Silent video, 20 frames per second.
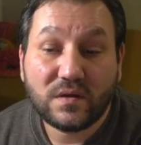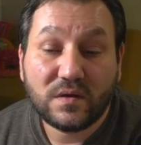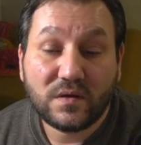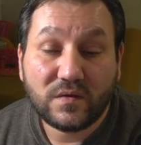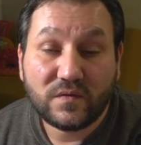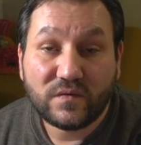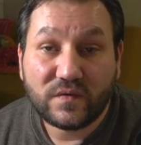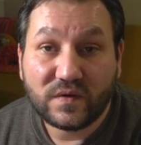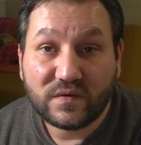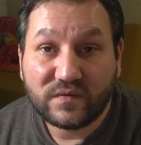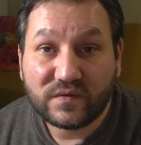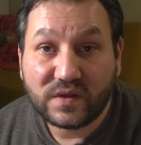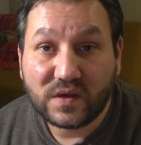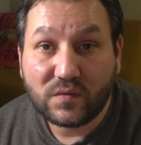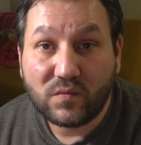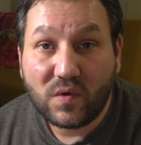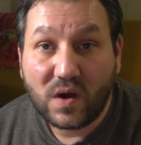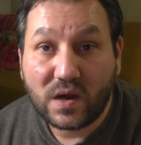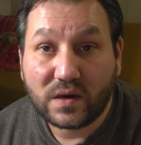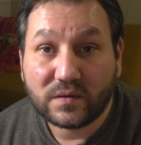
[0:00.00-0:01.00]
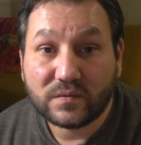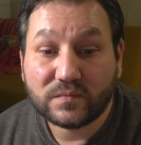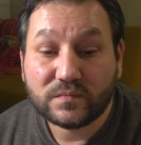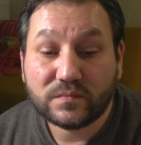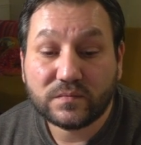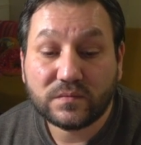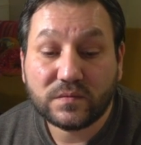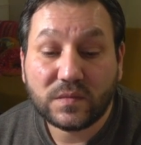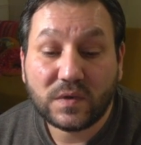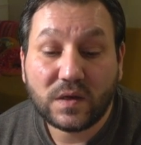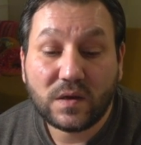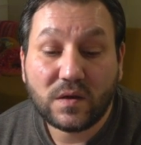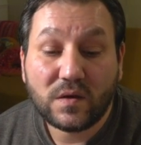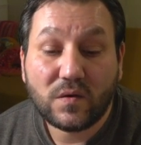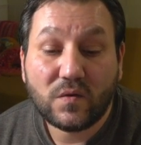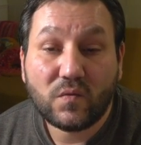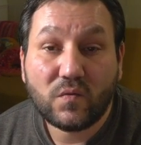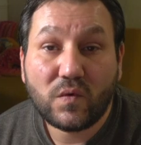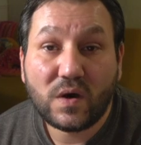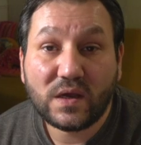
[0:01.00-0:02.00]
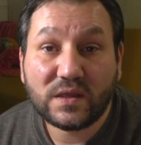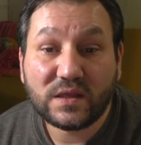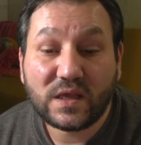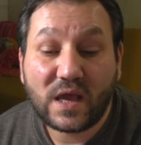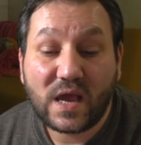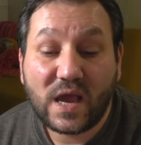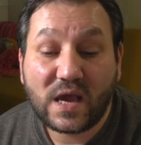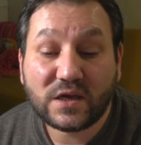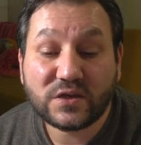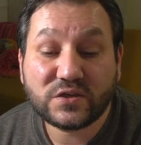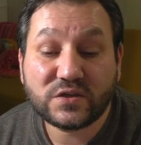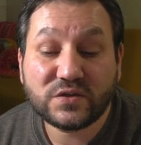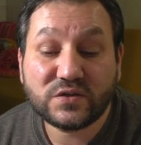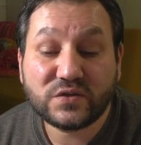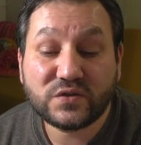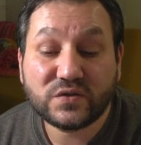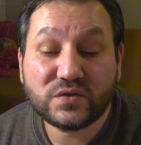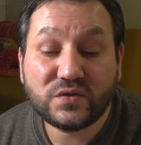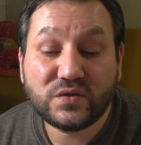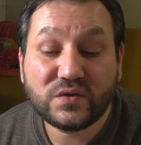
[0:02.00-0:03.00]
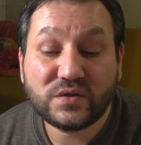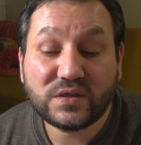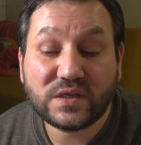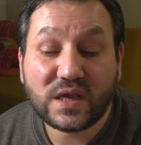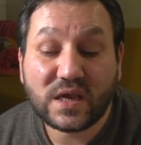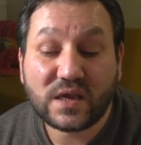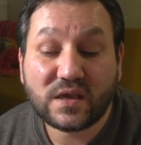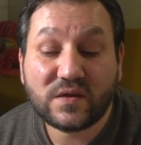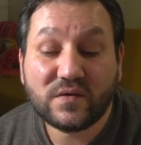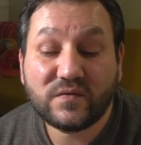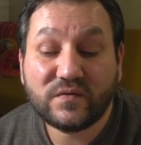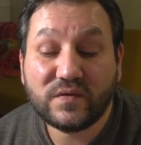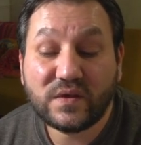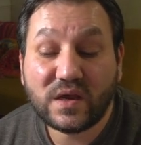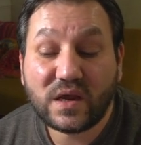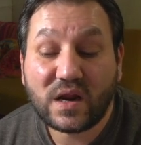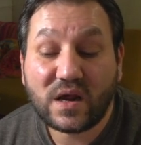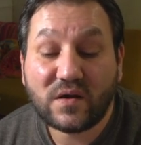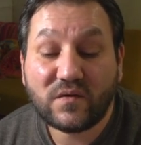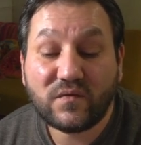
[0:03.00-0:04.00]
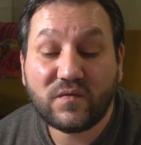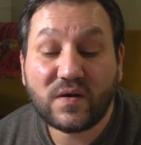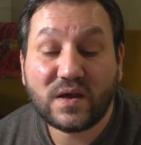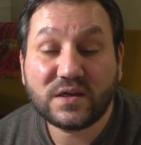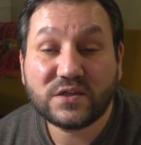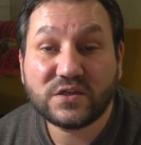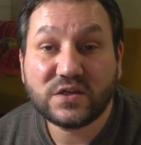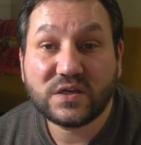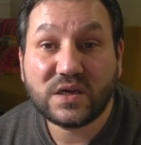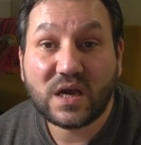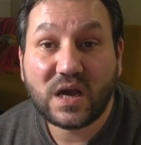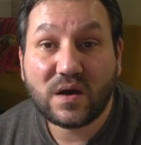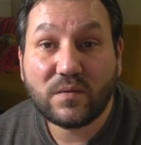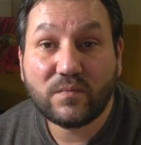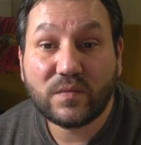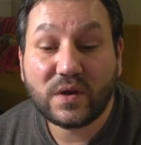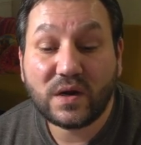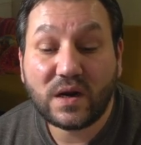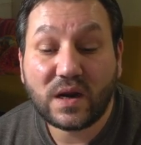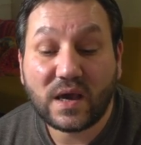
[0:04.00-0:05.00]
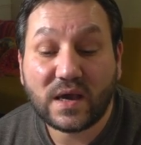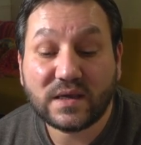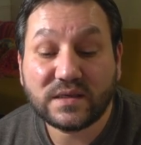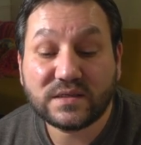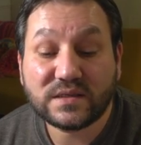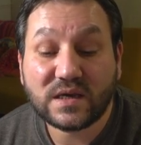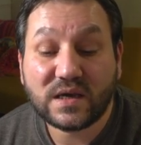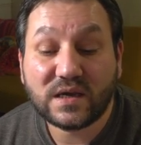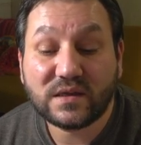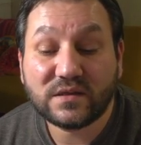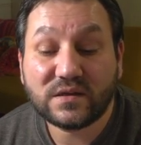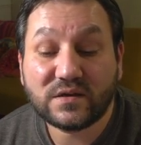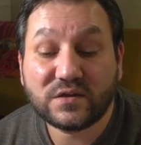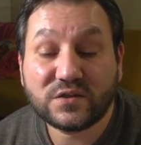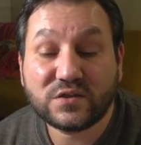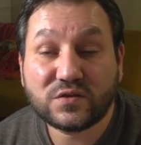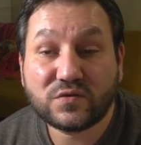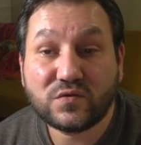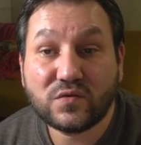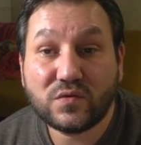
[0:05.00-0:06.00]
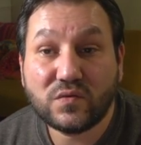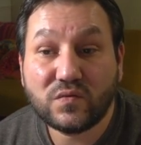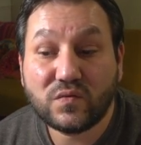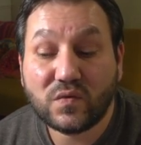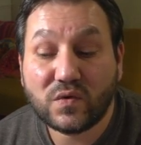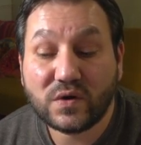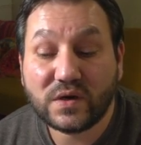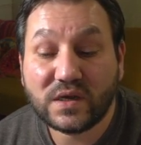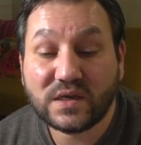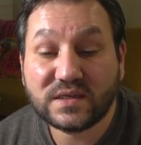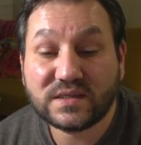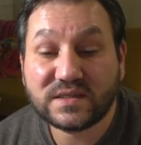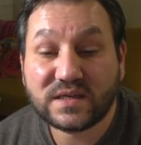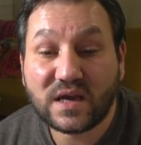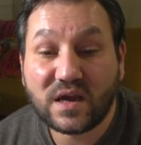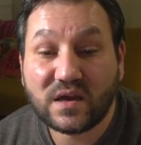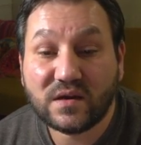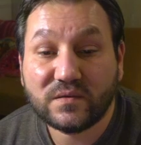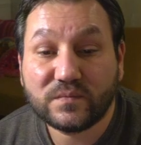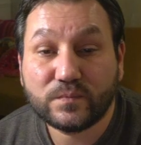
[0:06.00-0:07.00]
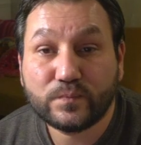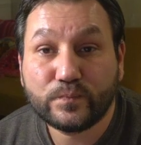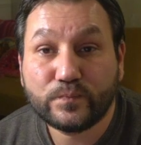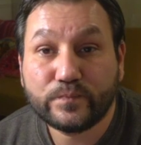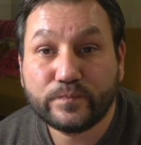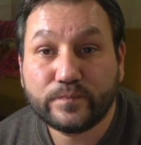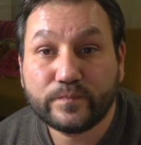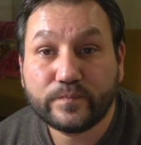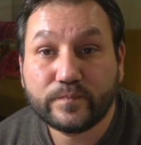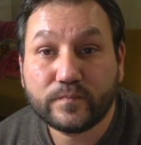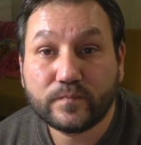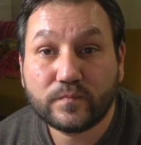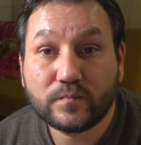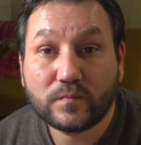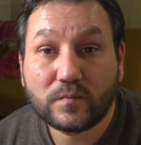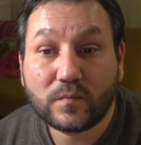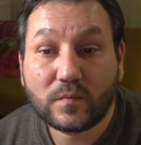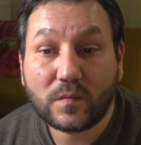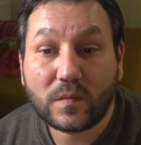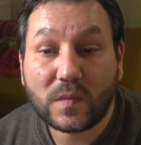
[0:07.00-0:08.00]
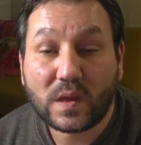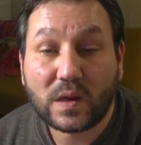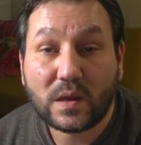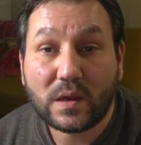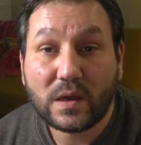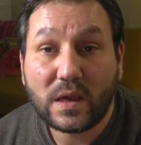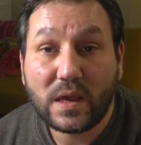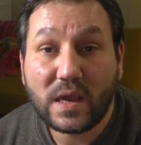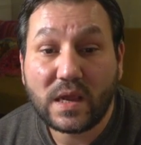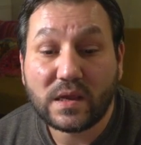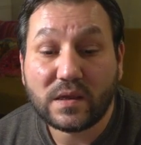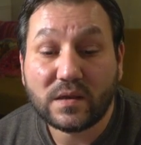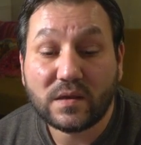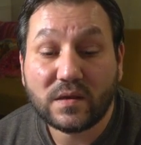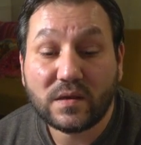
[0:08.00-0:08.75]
51. What action should you take if there are flashing amber lights under a school warning sign? A.